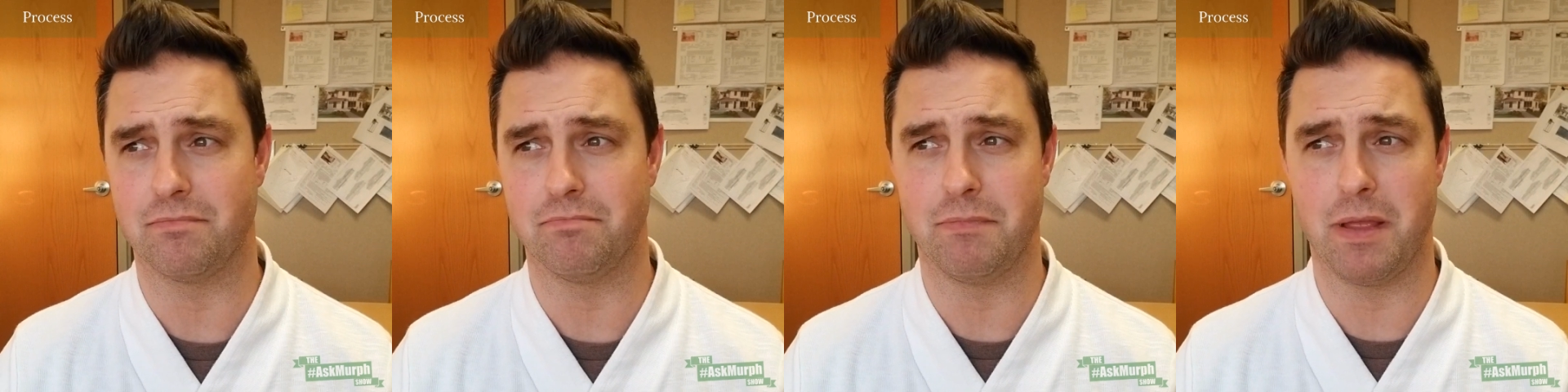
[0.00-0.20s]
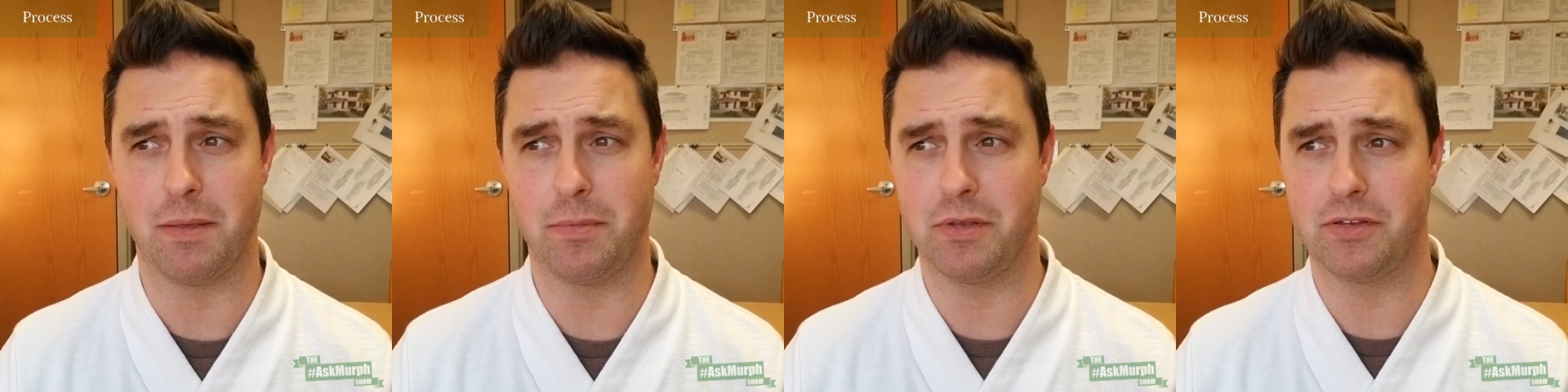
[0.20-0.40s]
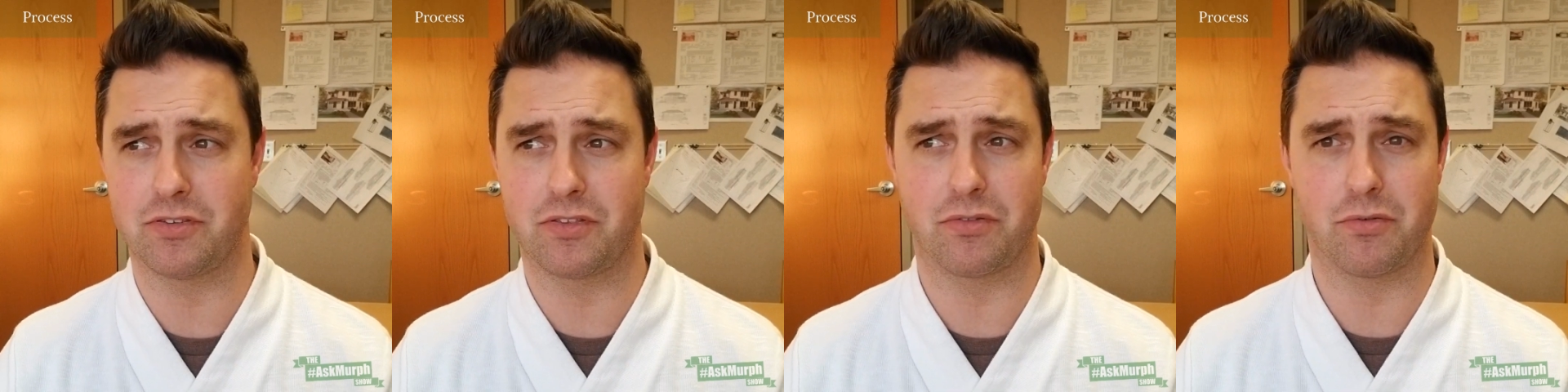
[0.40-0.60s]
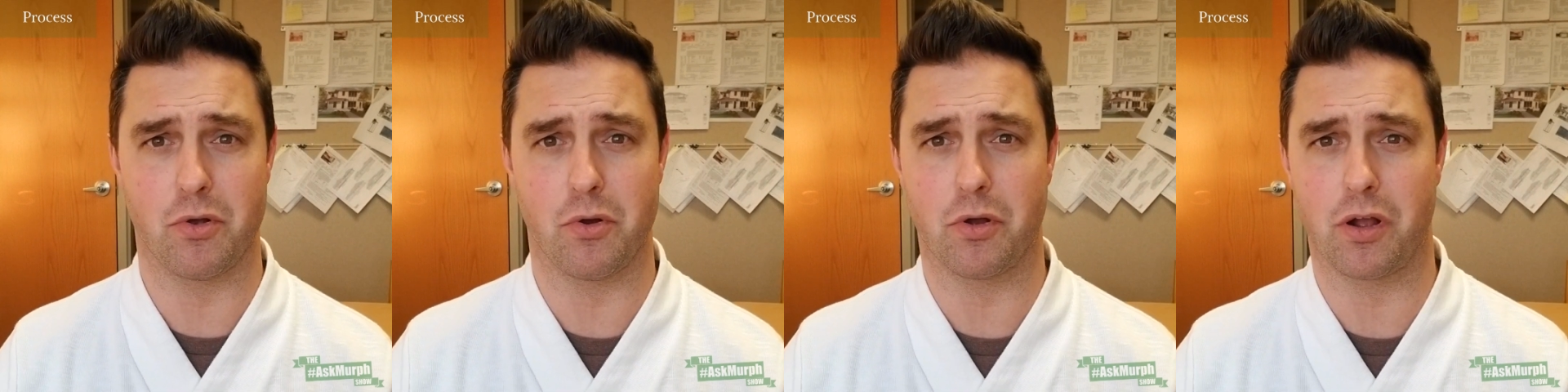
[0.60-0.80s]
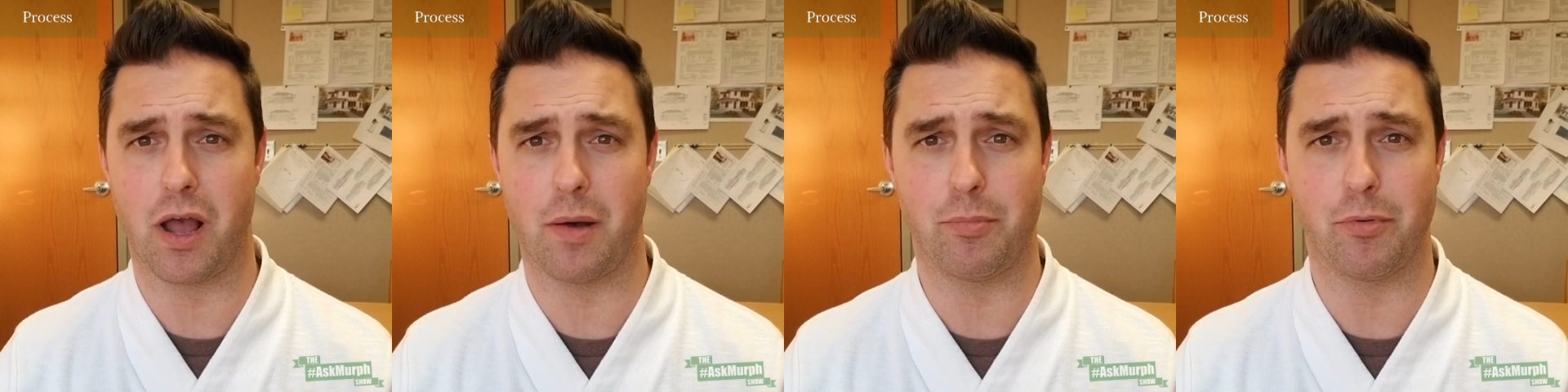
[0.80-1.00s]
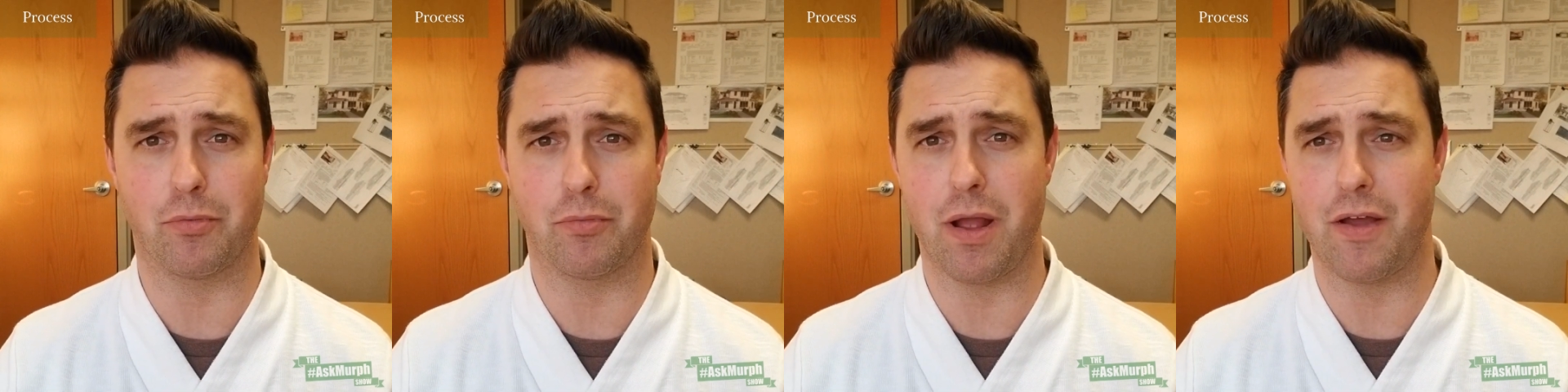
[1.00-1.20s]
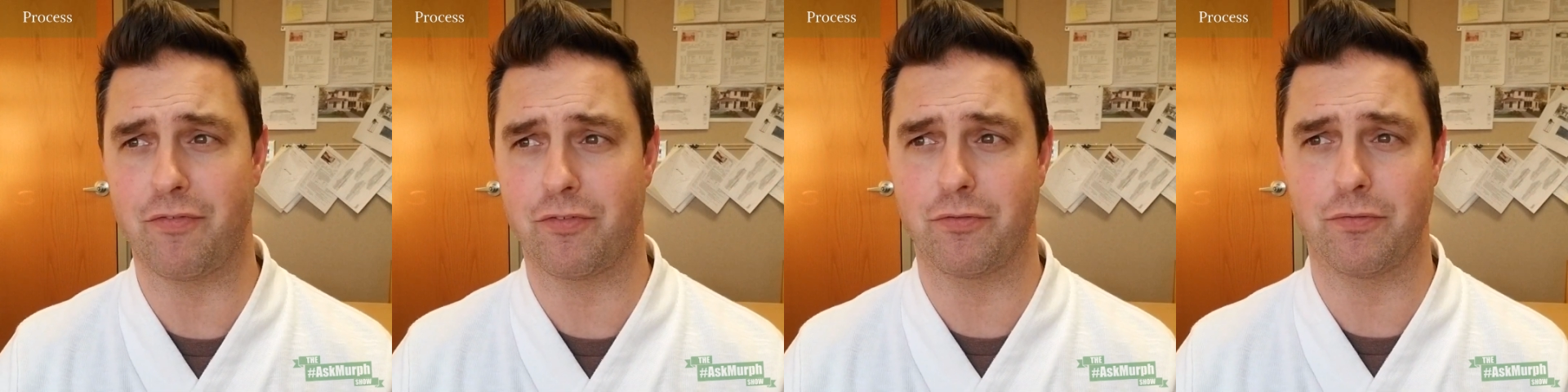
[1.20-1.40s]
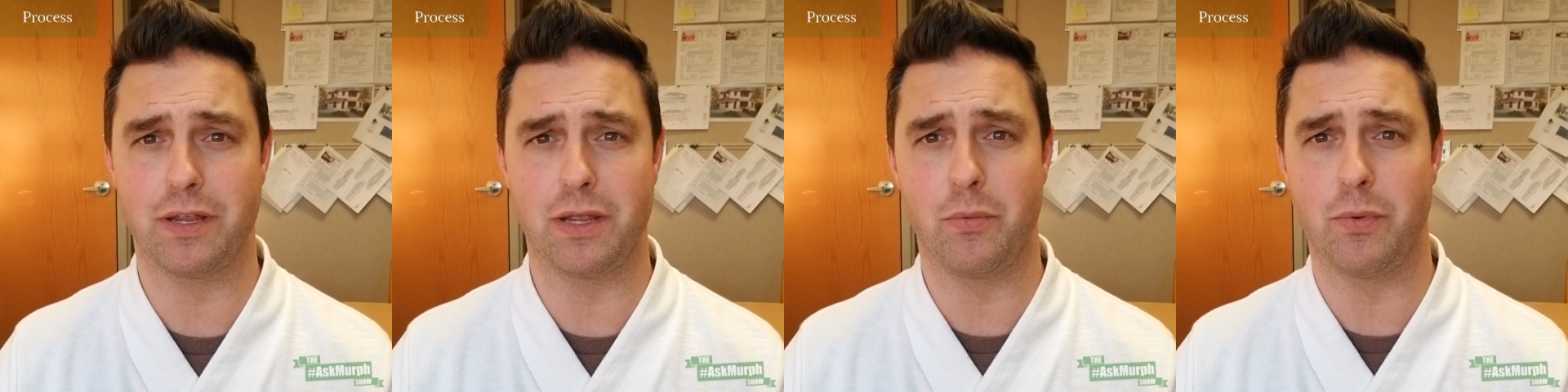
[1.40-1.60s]
maybe throw a couple
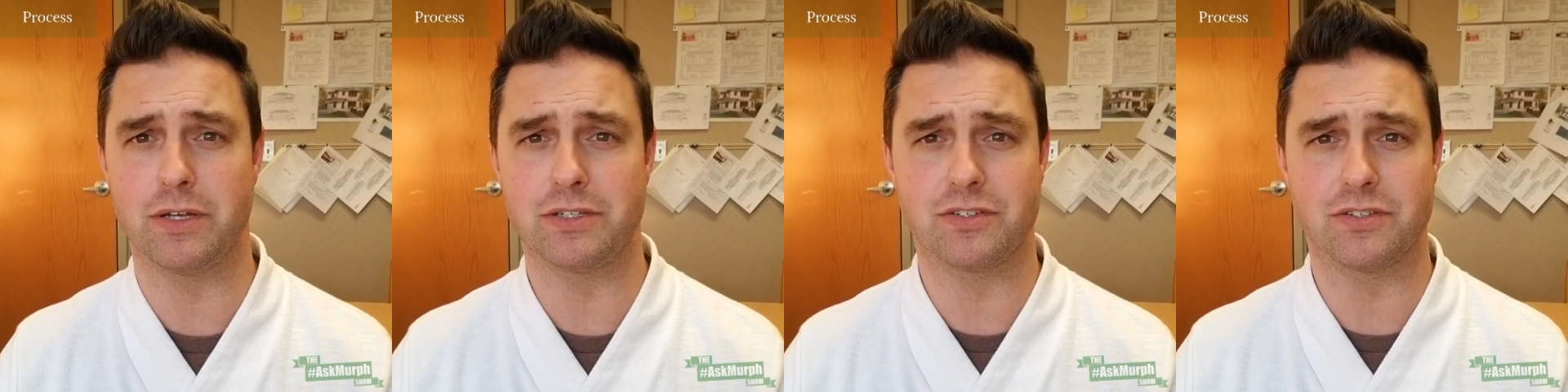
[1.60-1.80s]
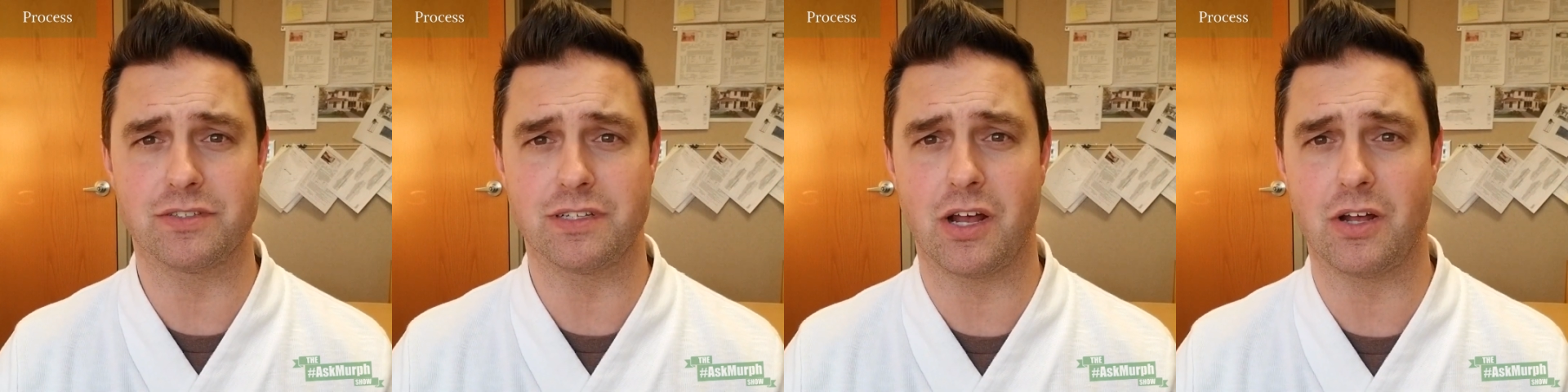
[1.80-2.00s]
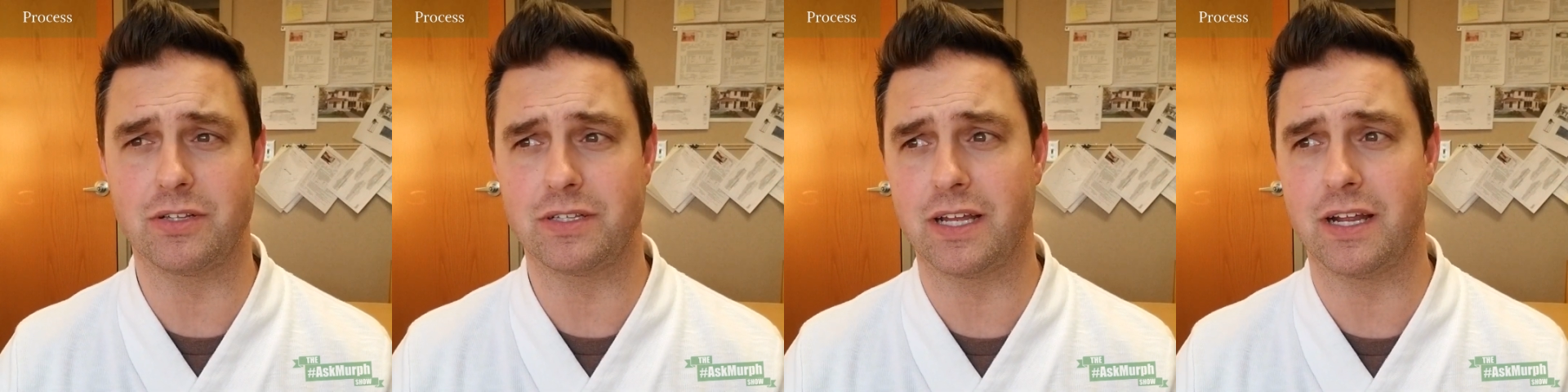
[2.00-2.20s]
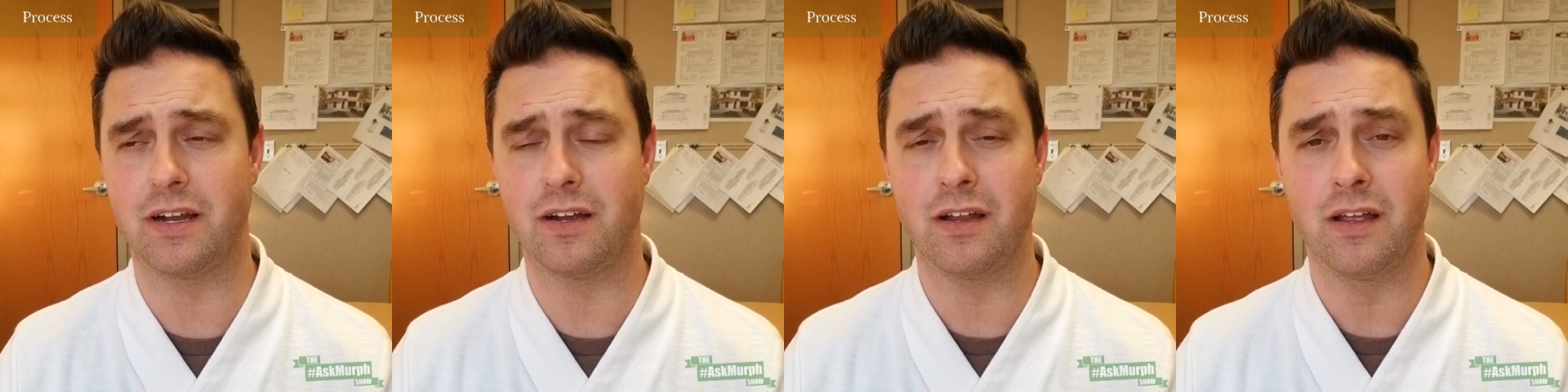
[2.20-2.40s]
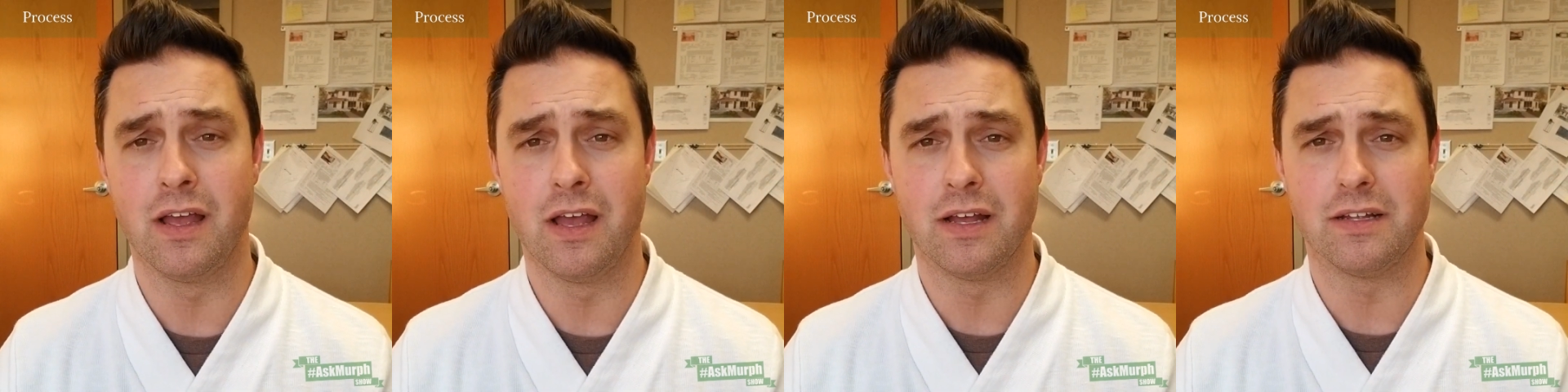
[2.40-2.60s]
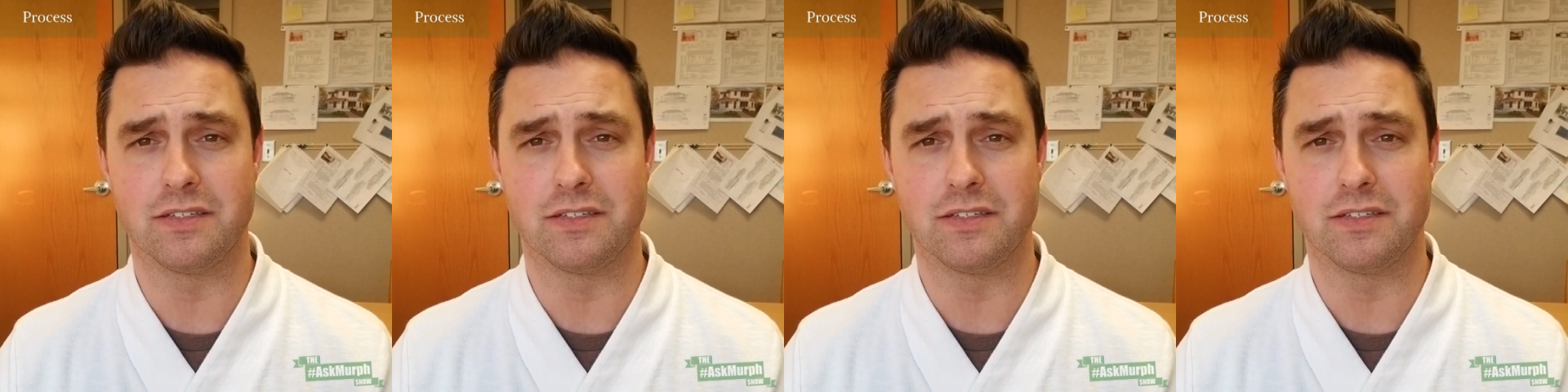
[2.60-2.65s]
referee whistles out there